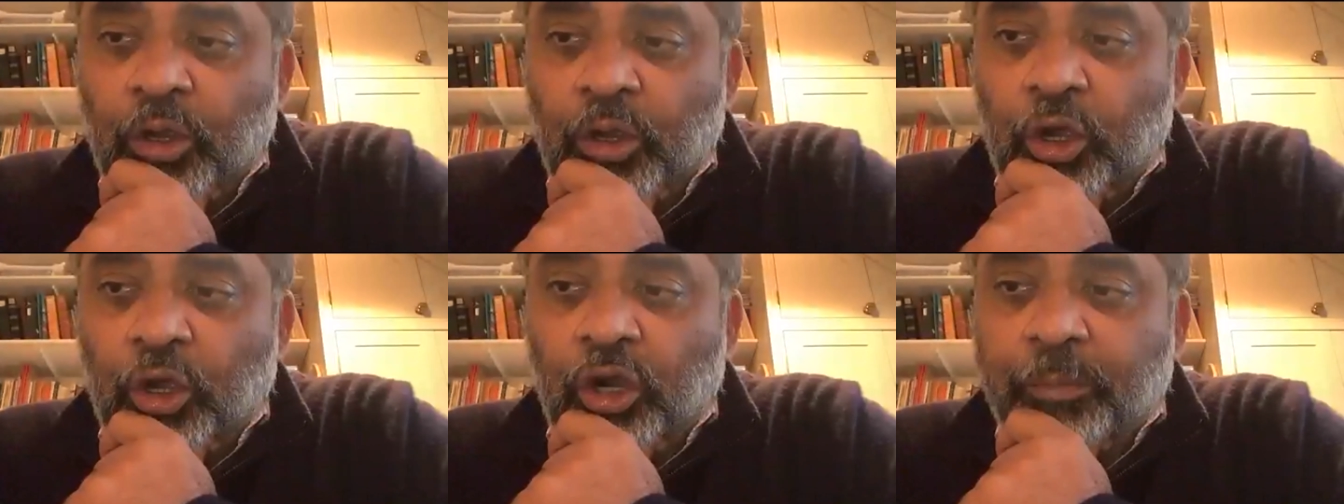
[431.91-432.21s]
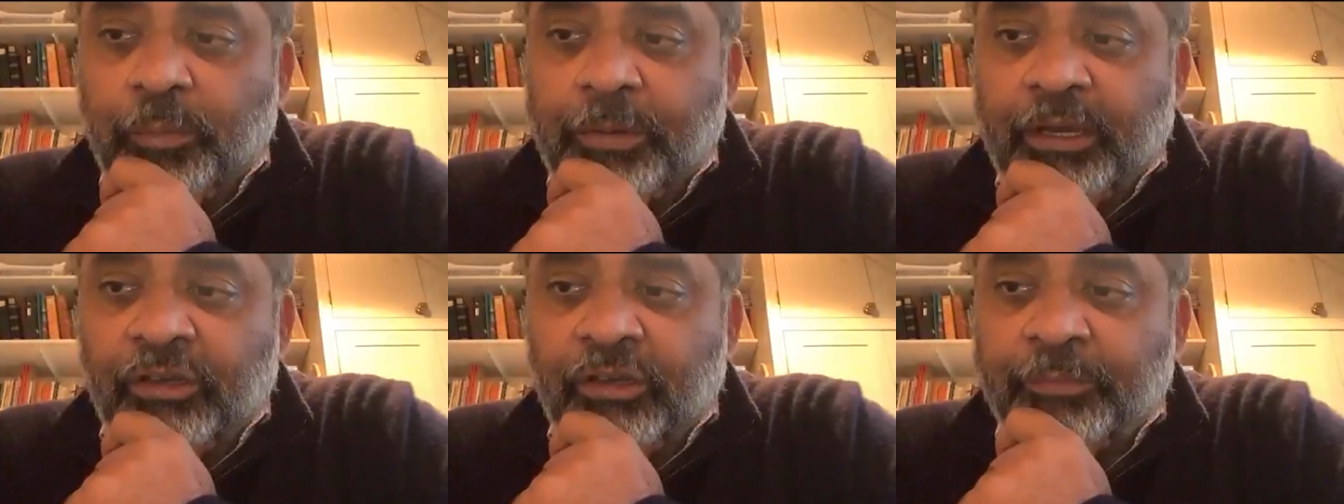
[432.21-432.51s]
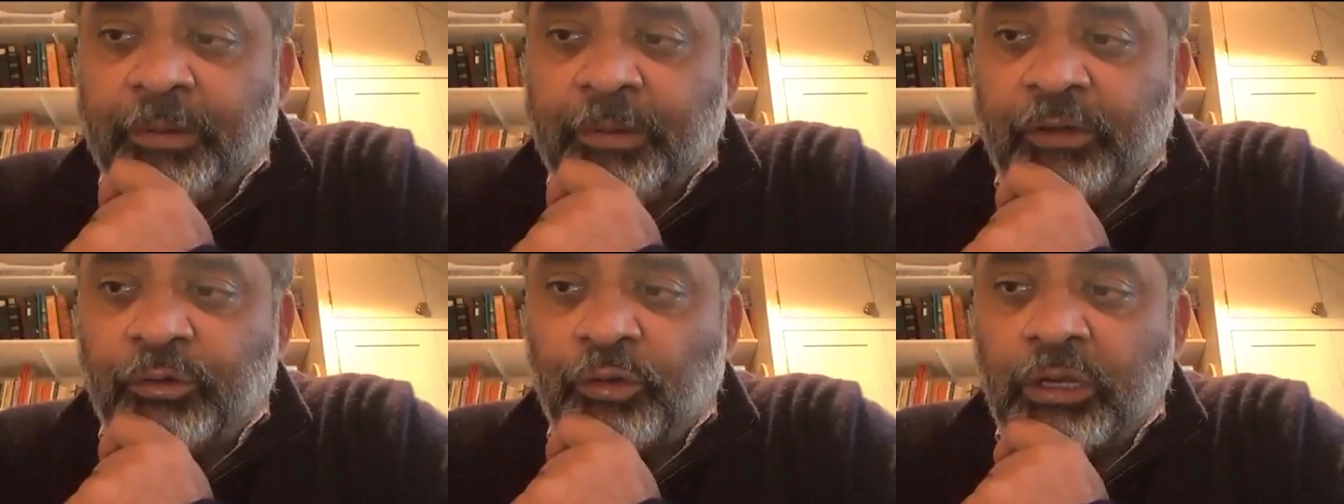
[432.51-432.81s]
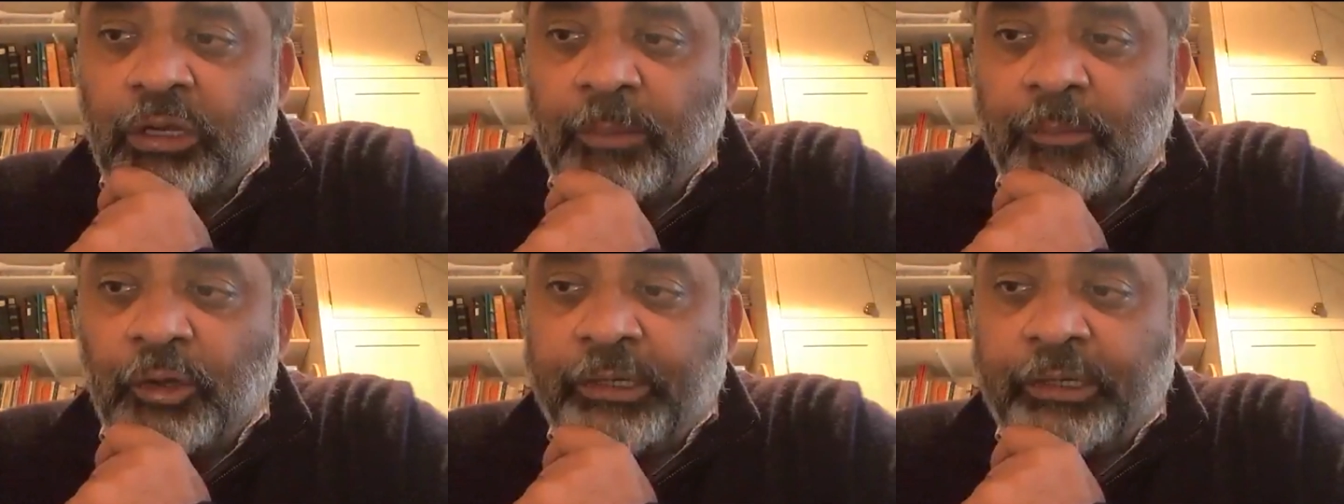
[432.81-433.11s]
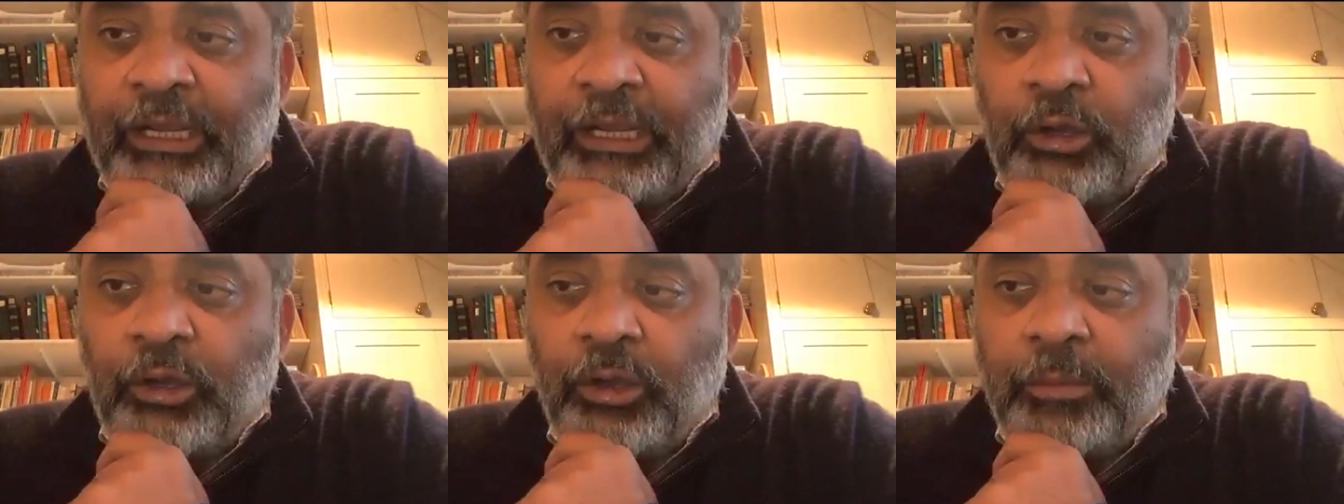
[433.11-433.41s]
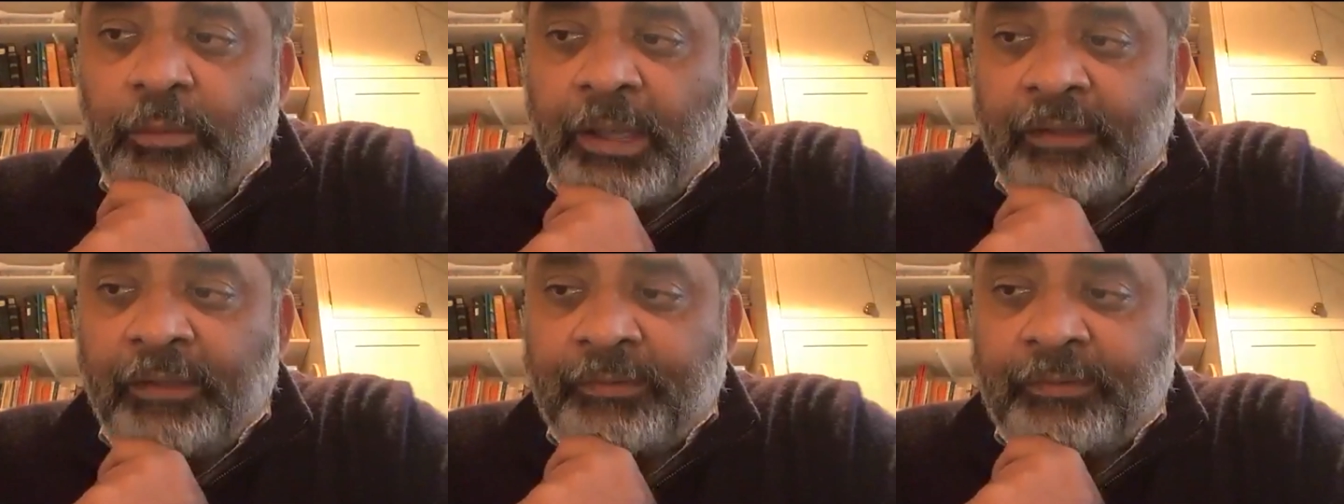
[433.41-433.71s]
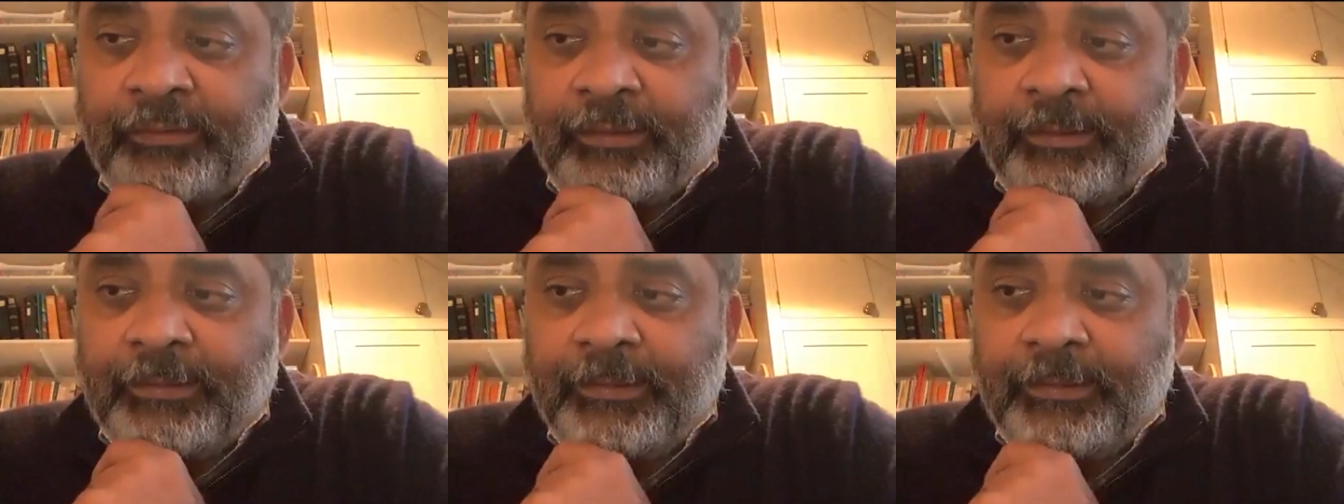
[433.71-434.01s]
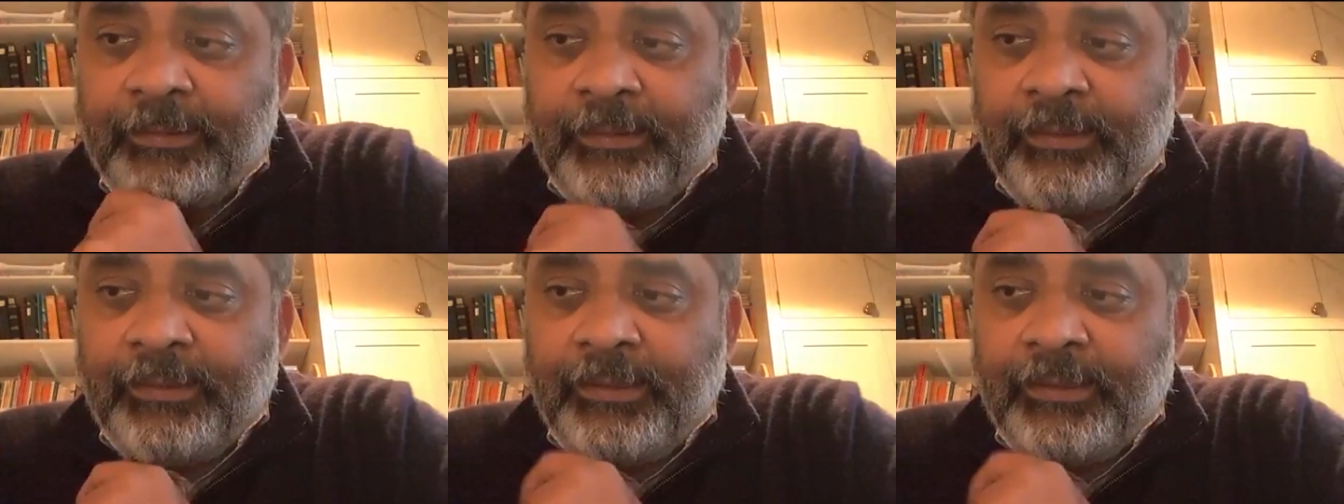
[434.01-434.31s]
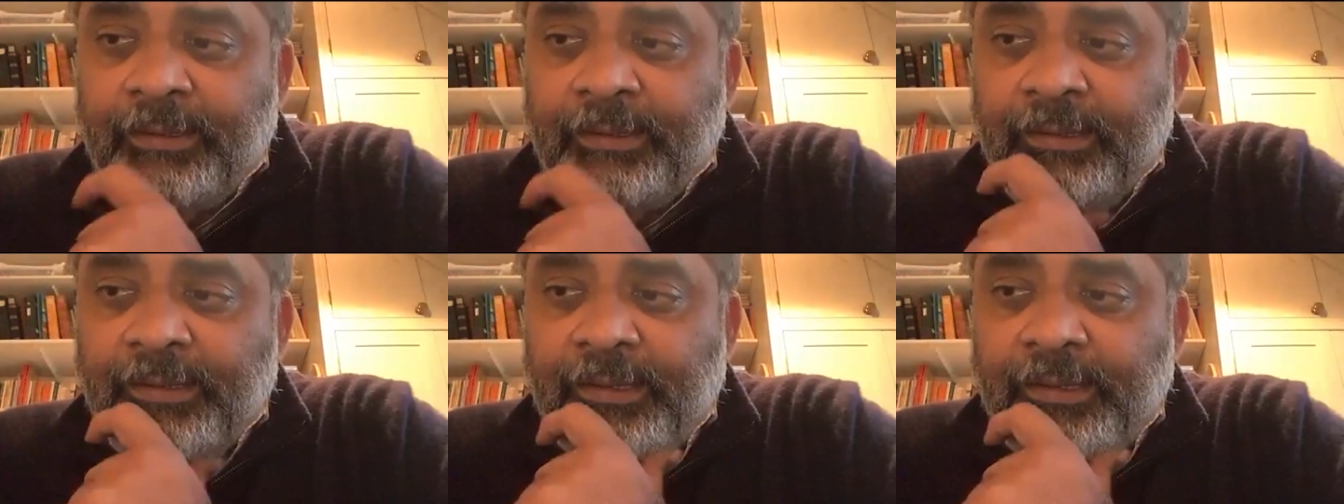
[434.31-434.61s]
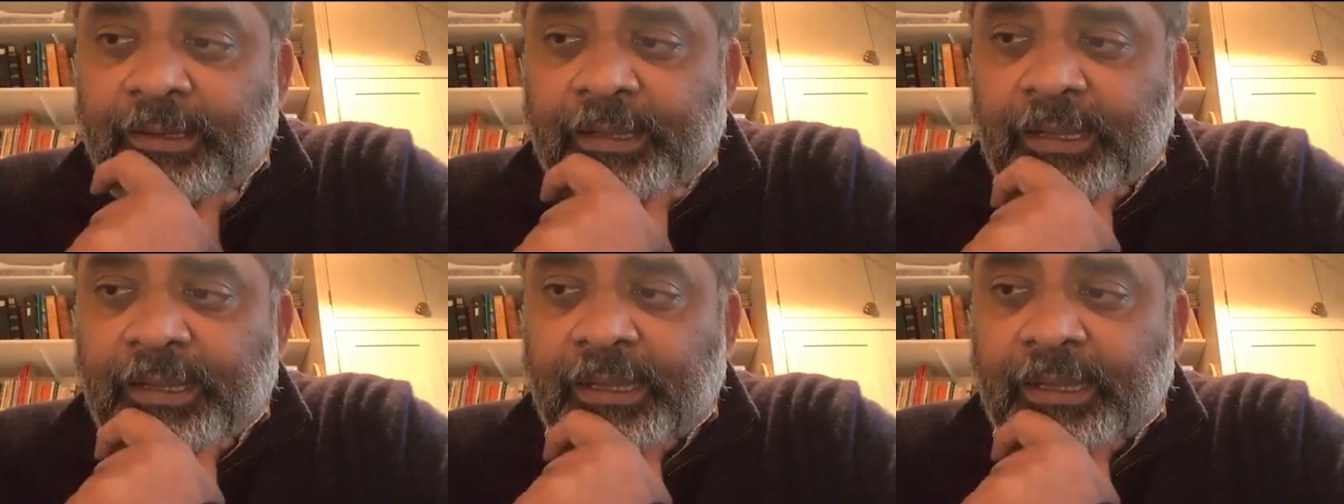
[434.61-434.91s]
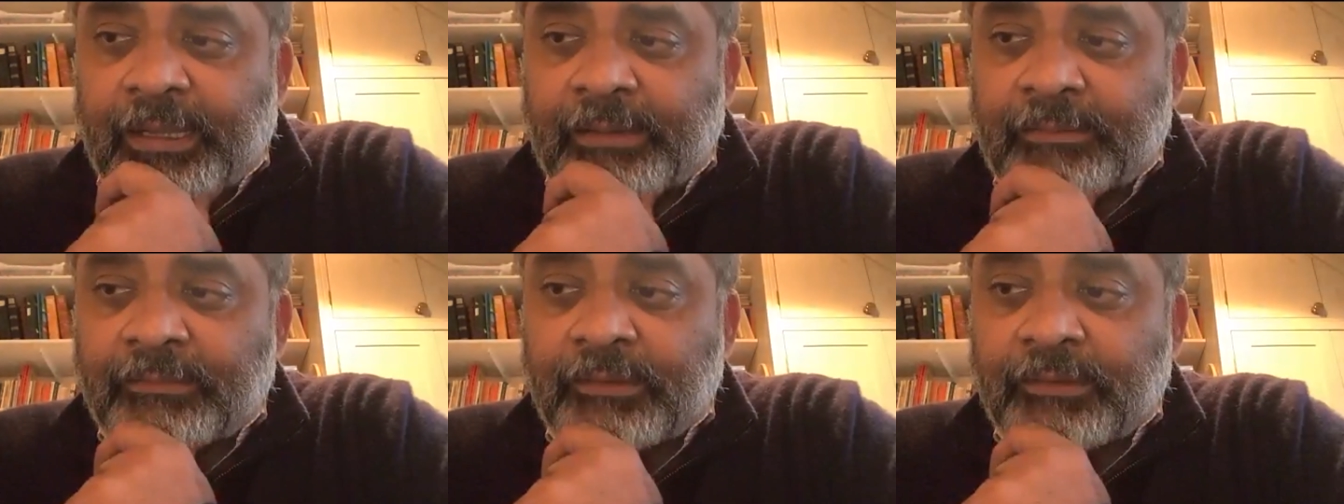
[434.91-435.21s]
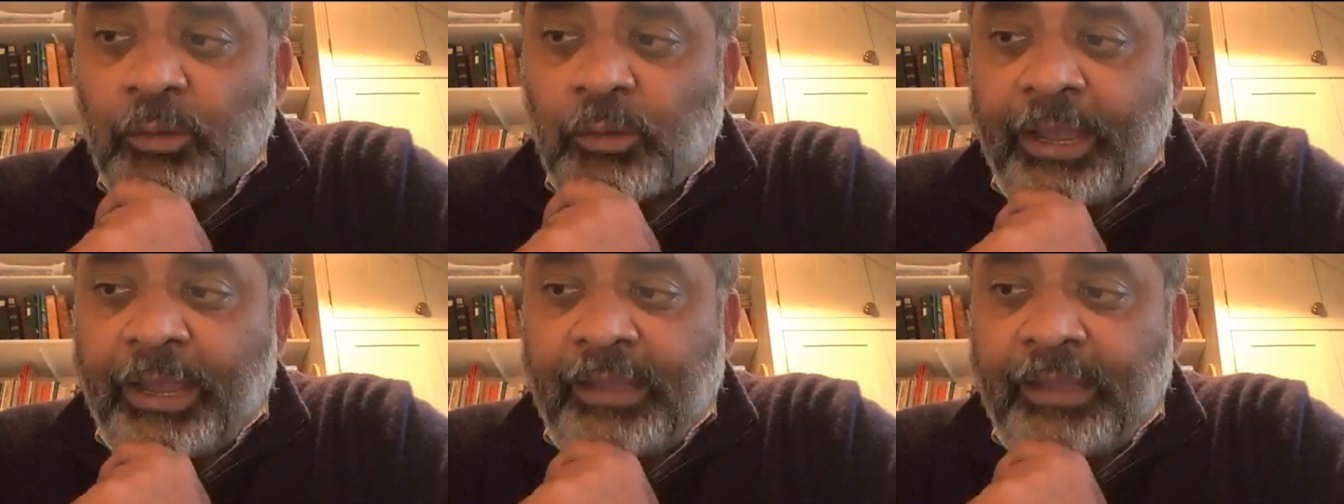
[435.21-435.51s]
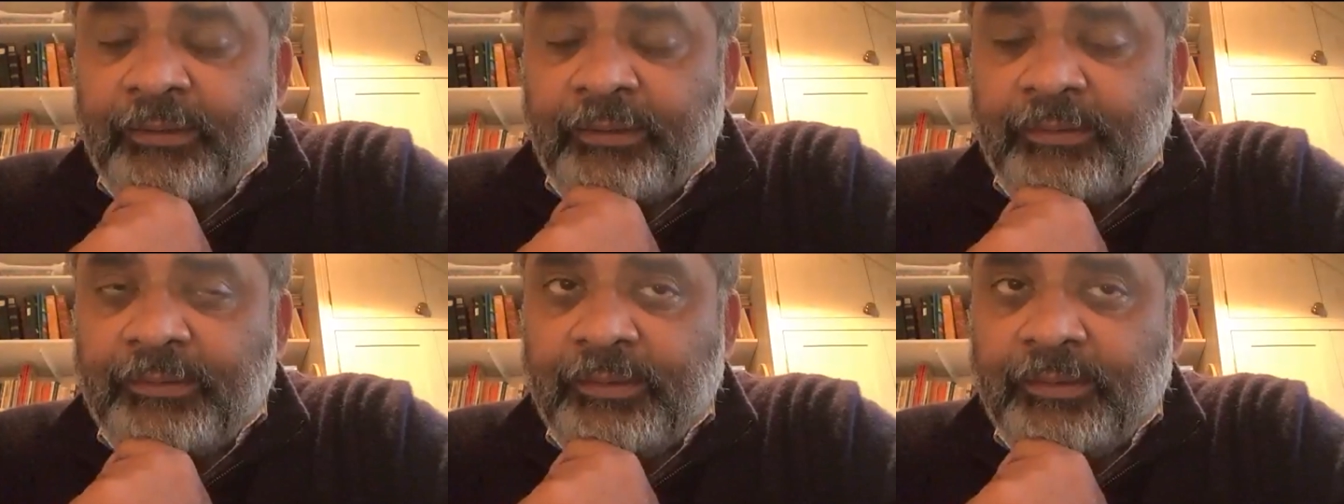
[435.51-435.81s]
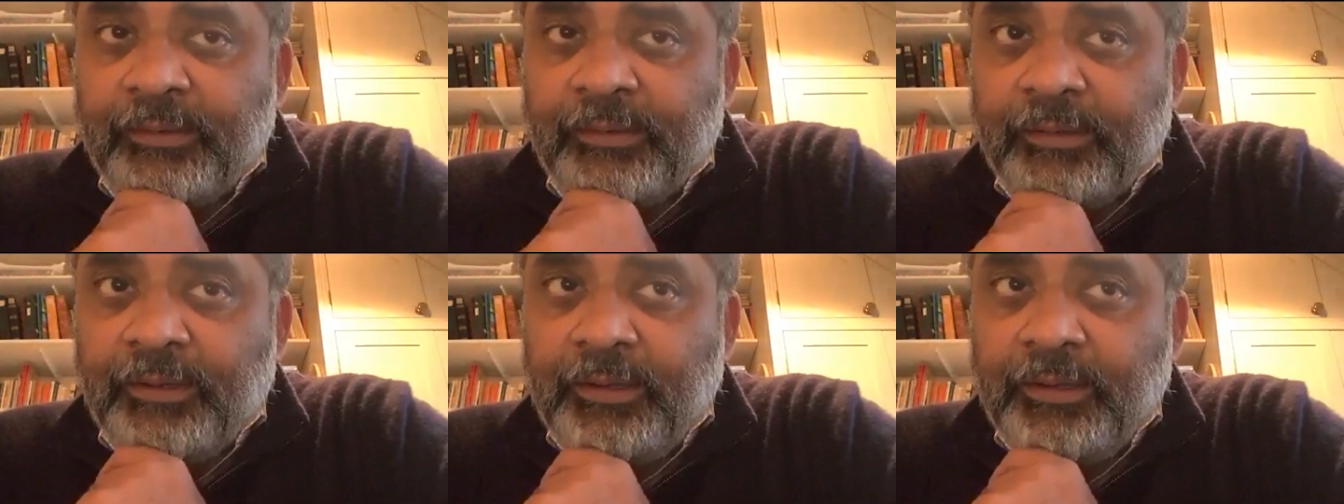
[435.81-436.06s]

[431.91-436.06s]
or British Petroleum or Elon Musk in the West,